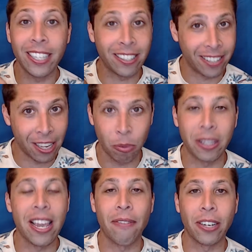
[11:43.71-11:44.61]
It says what
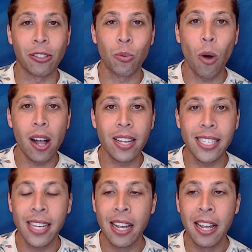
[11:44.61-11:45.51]
the evidence was,